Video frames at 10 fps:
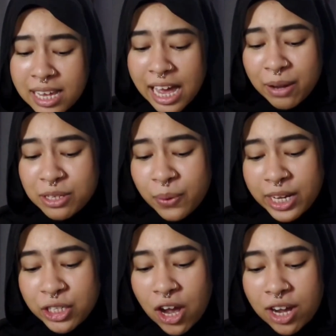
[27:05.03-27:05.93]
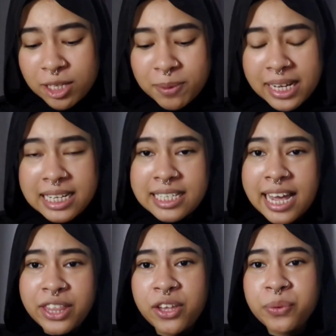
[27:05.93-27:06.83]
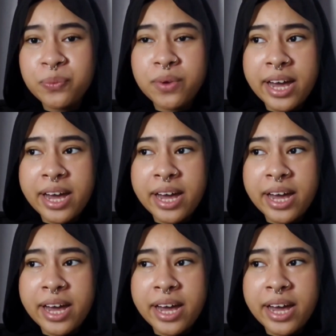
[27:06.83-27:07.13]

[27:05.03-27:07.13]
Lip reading: I was quite shocked because I thought